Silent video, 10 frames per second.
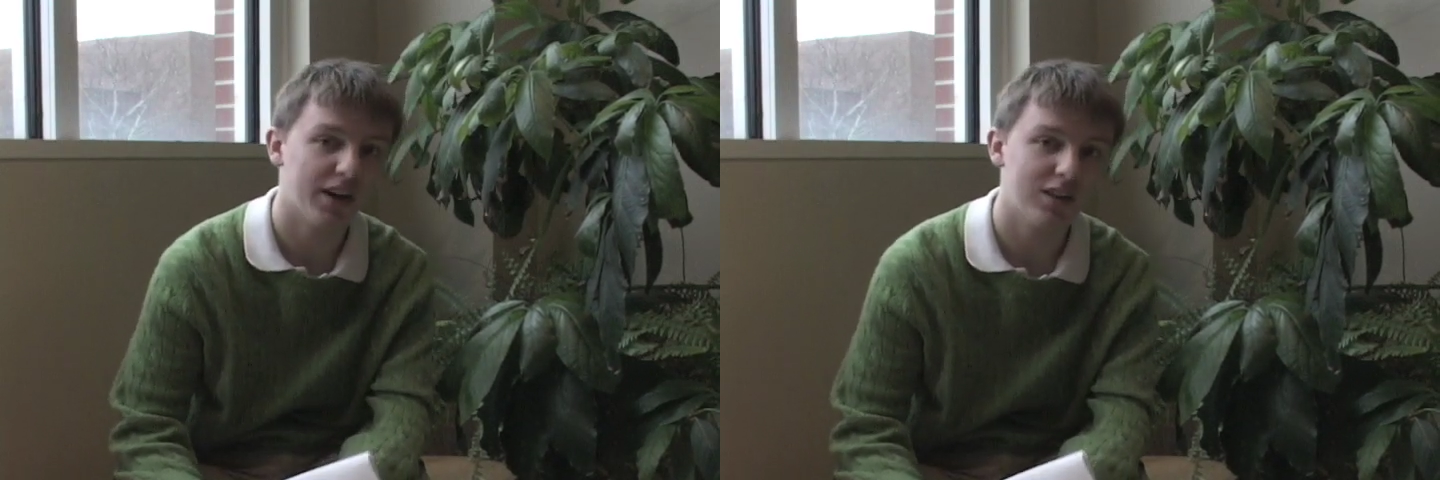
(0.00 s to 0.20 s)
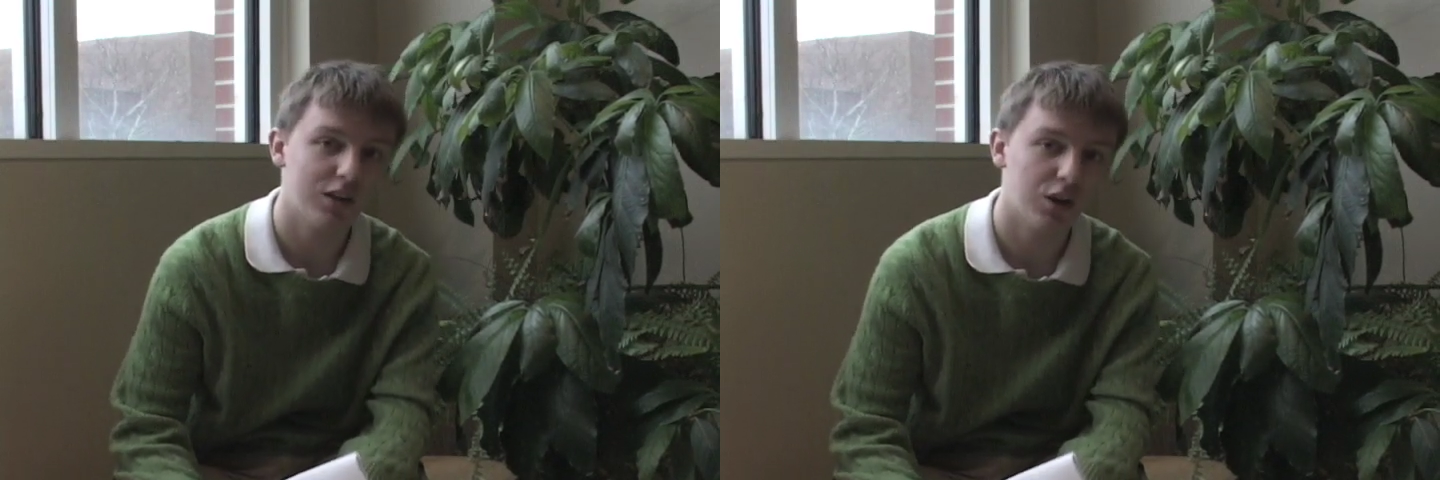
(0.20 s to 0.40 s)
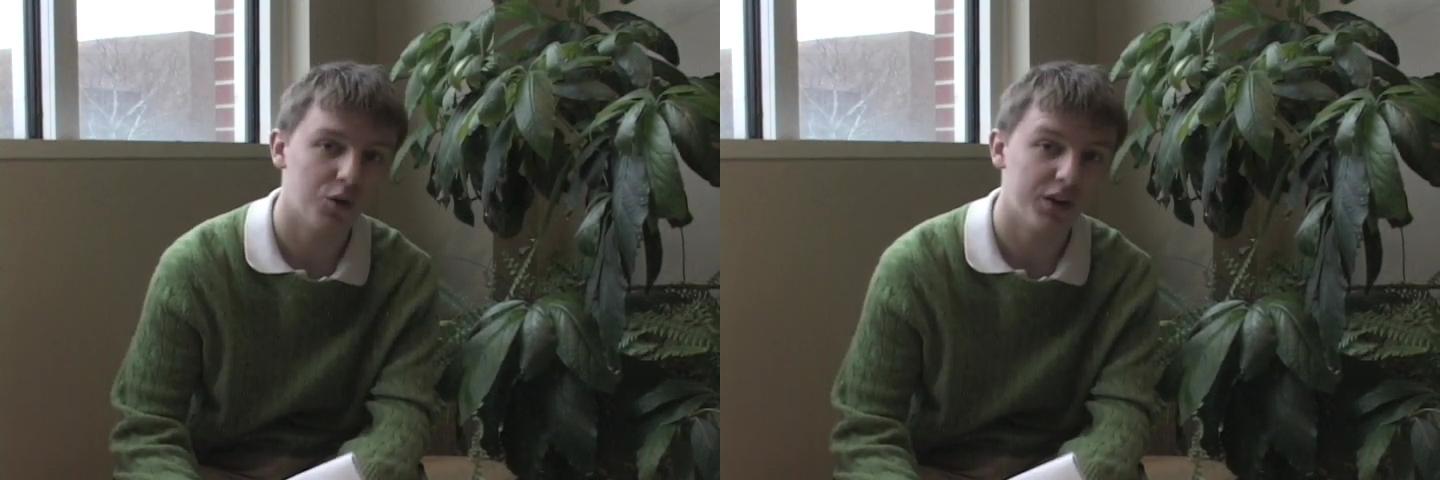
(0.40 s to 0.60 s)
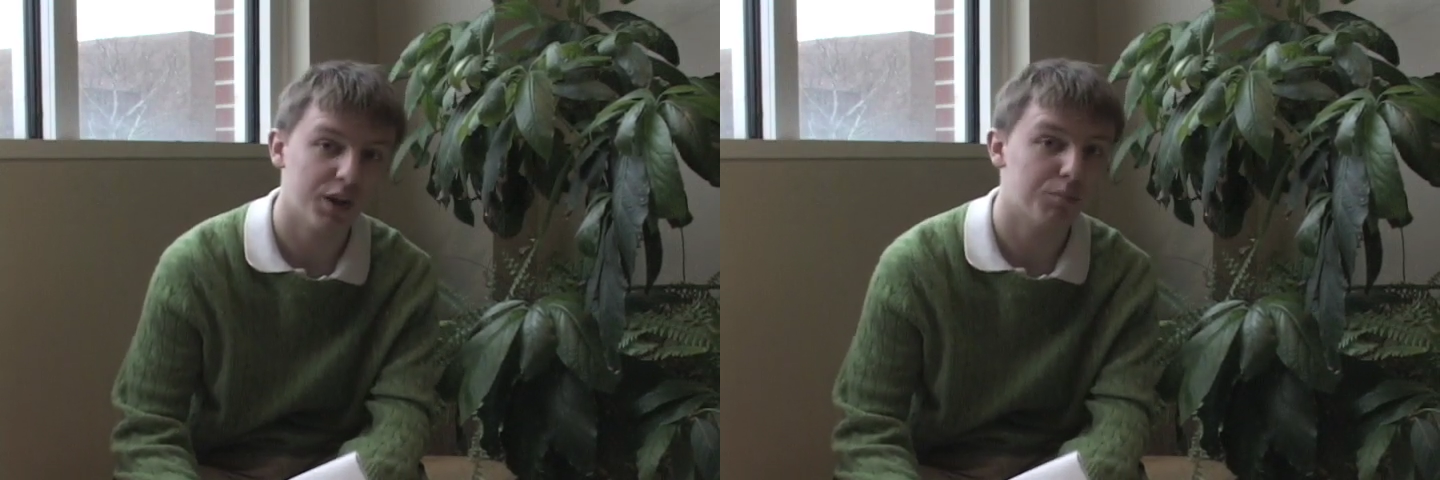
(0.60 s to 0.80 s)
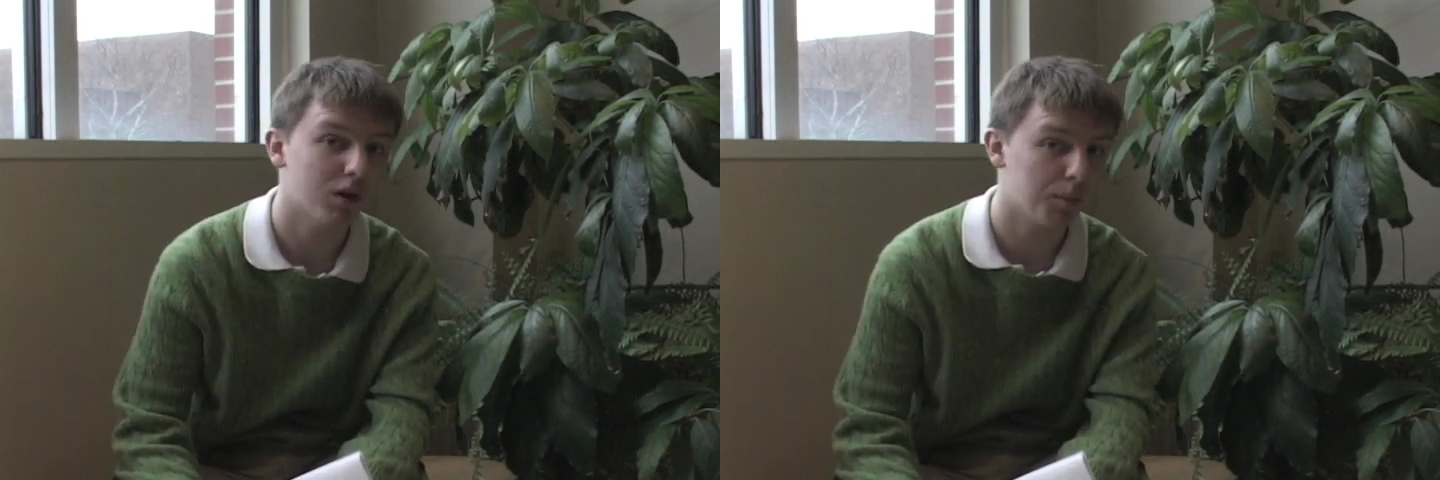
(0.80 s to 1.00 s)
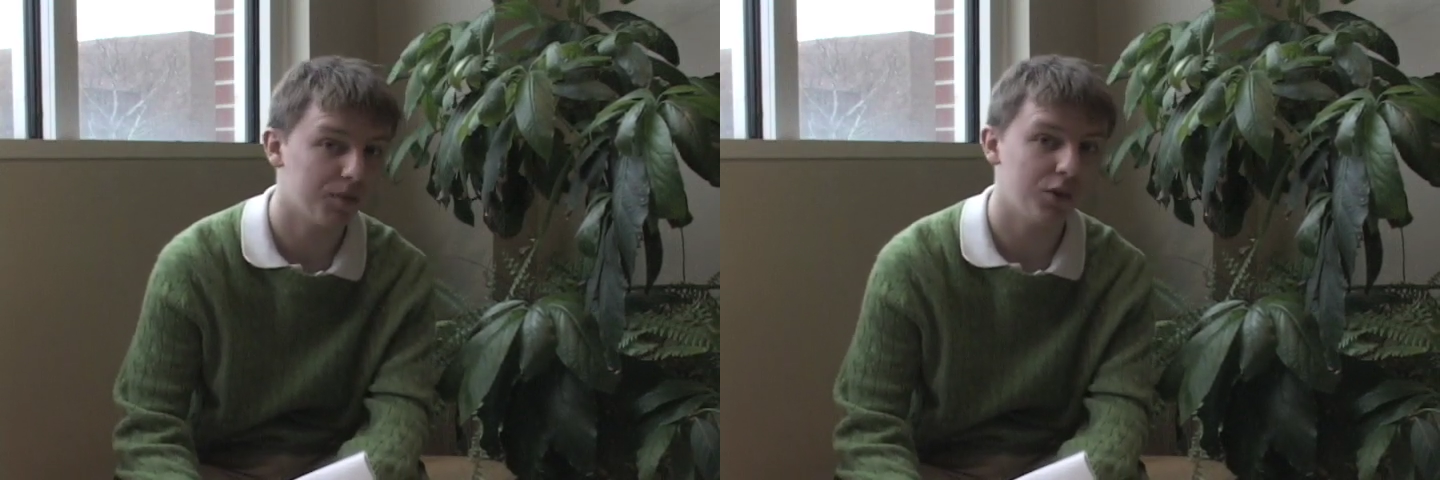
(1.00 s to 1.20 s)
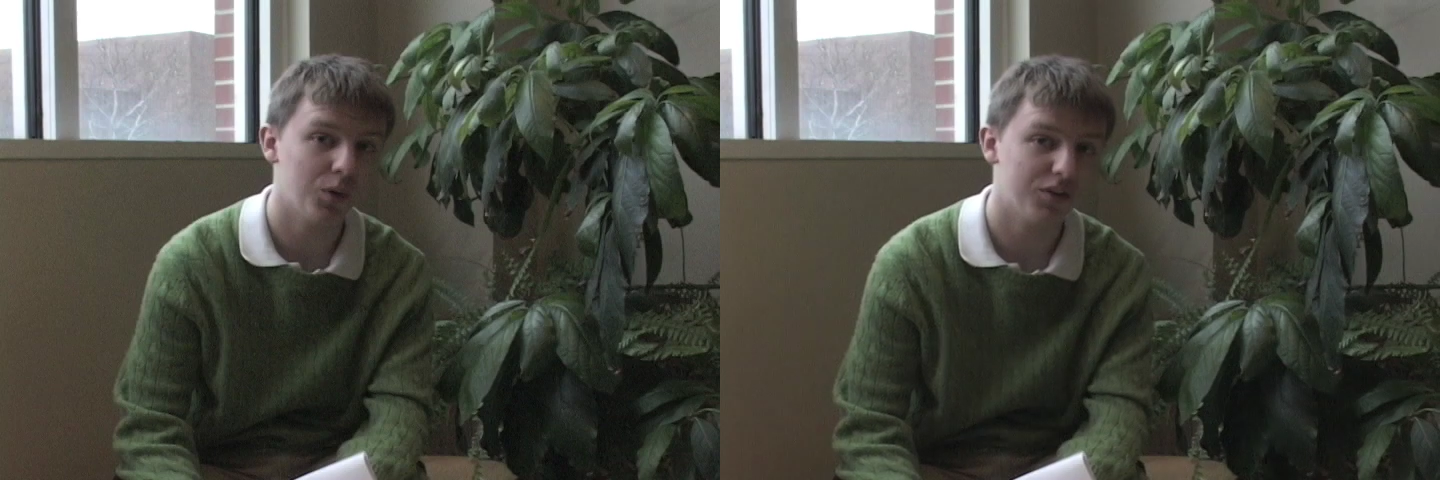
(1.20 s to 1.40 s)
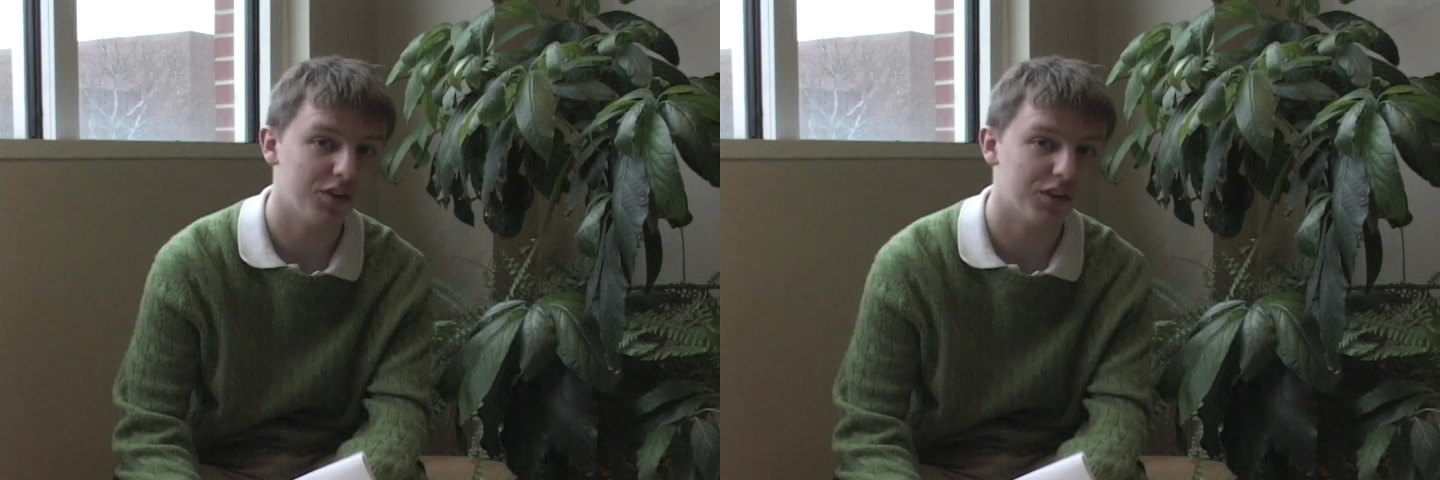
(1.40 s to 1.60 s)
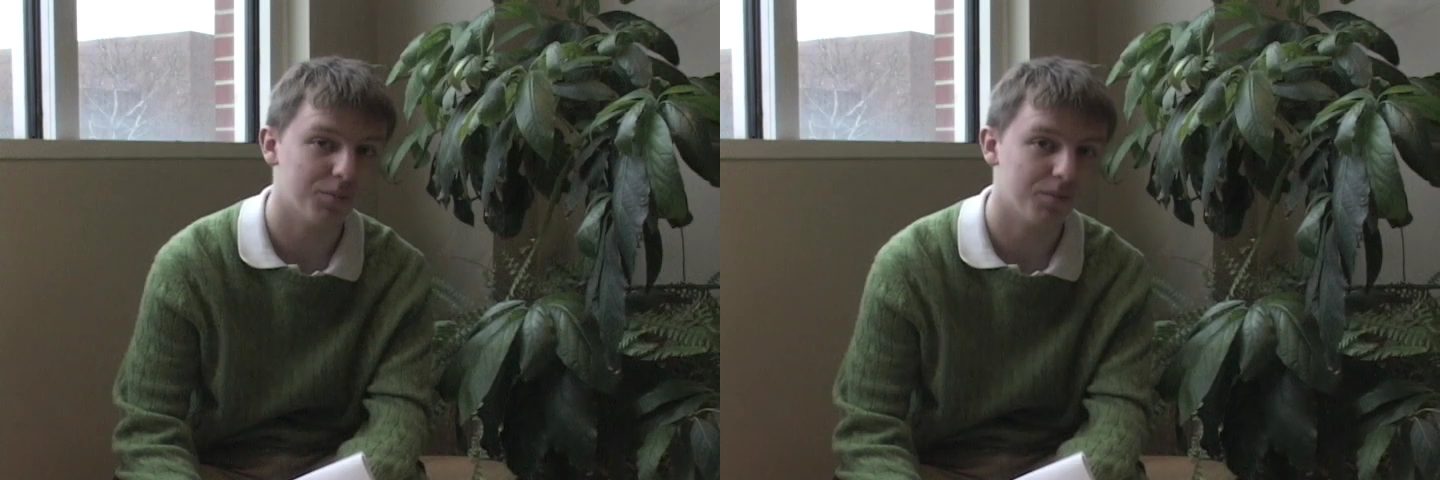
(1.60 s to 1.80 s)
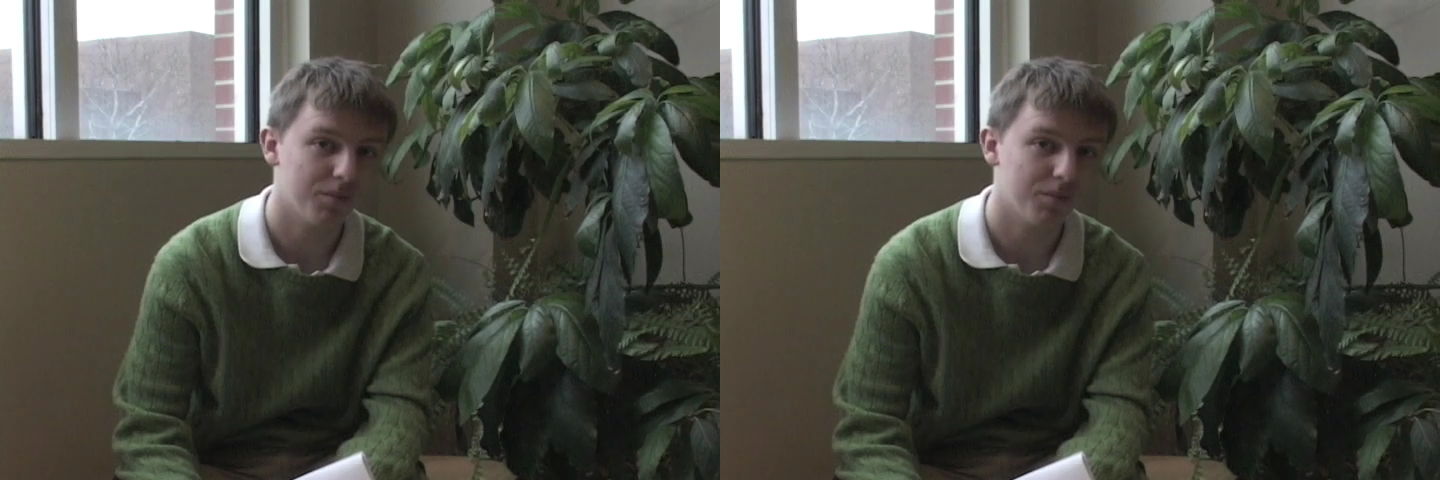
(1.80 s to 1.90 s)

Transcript: a loan to get a proper viewing system.